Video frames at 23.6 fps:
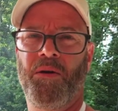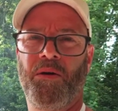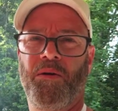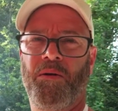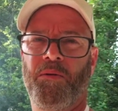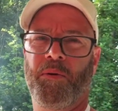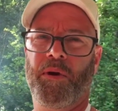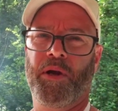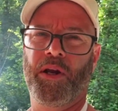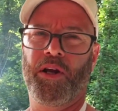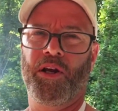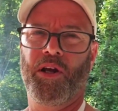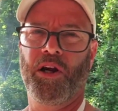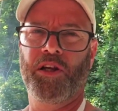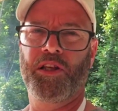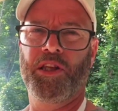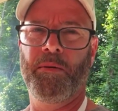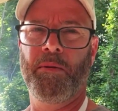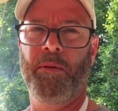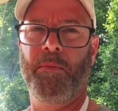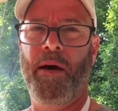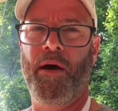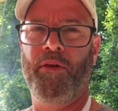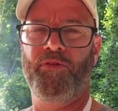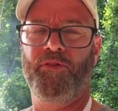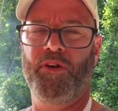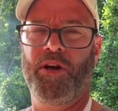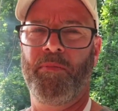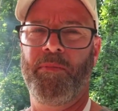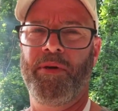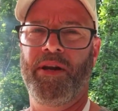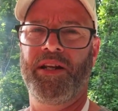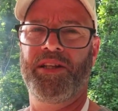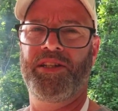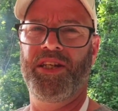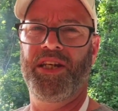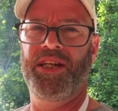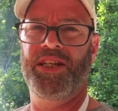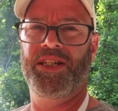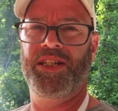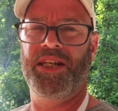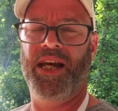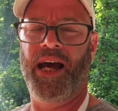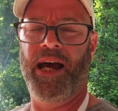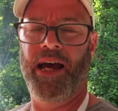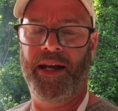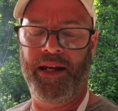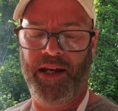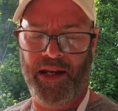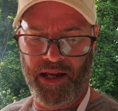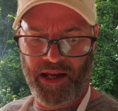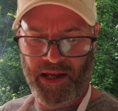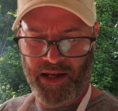I'm gonna cook them about 3 minutes each side.